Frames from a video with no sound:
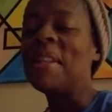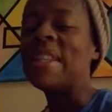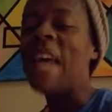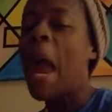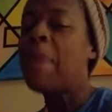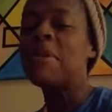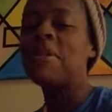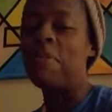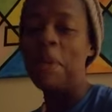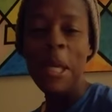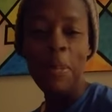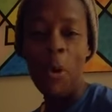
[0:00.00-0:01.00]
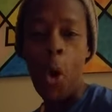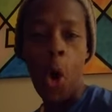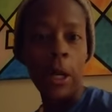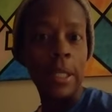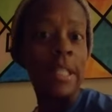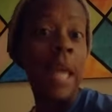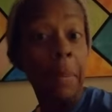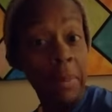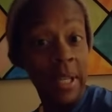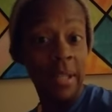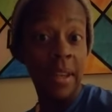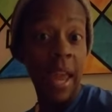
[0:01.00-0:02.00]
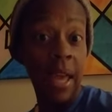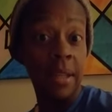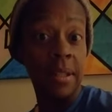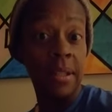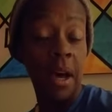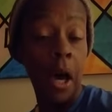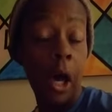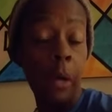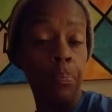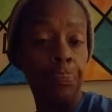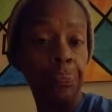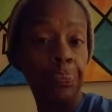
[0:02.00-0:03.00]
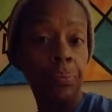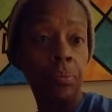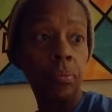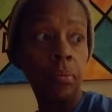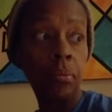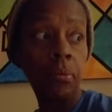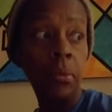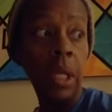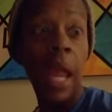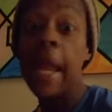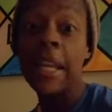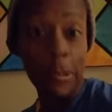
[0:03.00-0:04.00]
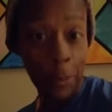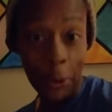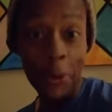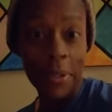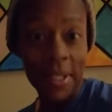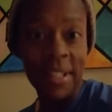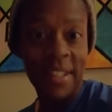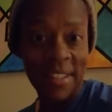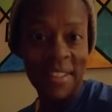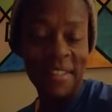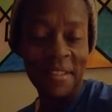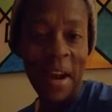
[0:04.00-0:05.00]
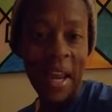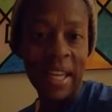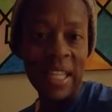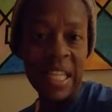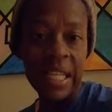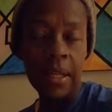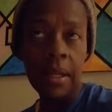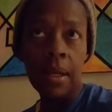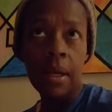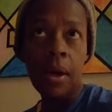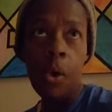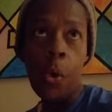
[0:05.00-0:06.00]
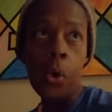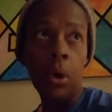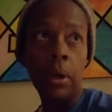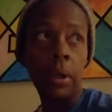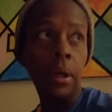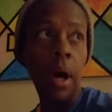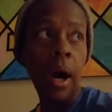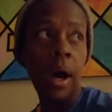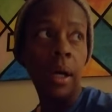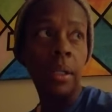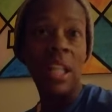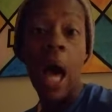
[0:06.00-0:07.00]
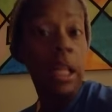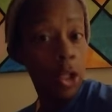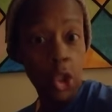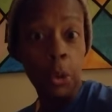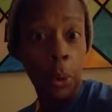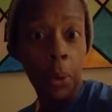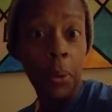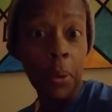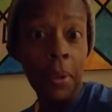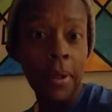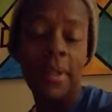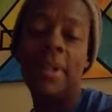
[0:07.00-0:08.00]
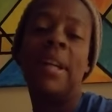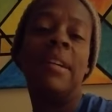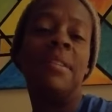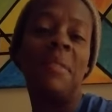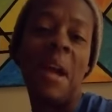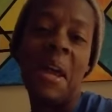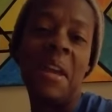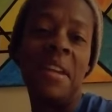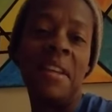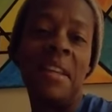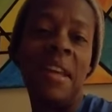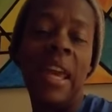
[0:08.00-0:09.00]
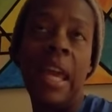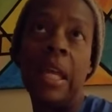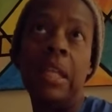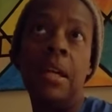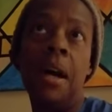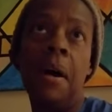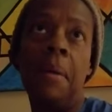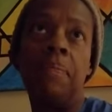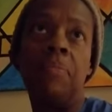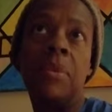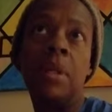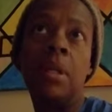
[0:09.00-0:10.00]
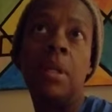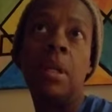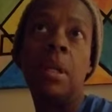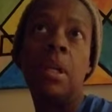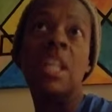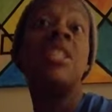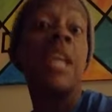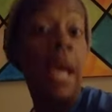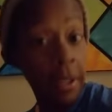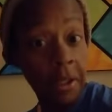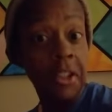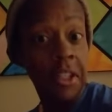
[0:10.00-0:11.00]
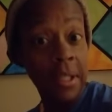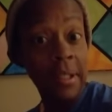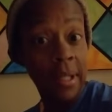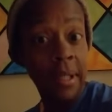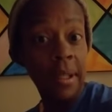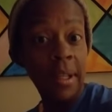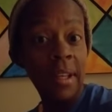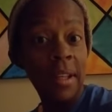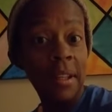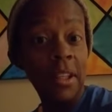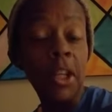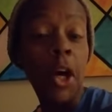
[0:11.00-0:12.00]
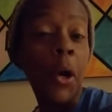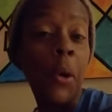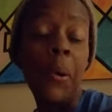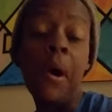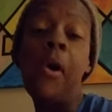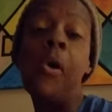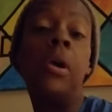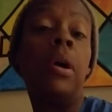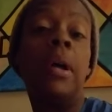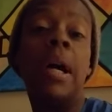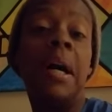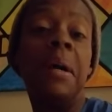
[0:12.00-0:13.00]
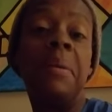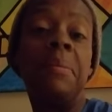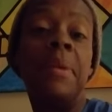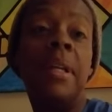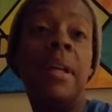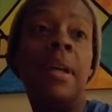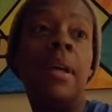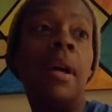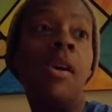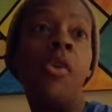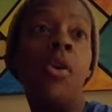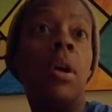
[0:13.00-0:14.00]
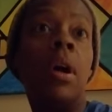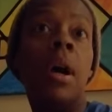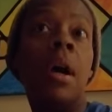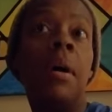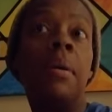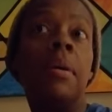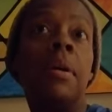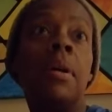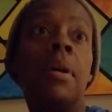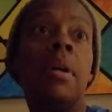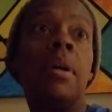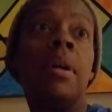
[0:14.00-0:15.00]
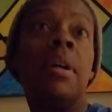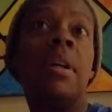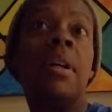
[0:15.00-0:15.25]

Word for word: types of people are accepted as um, experts, right, or uh, knowledgeable, right, and um, intelligent, you know, or um, or uh,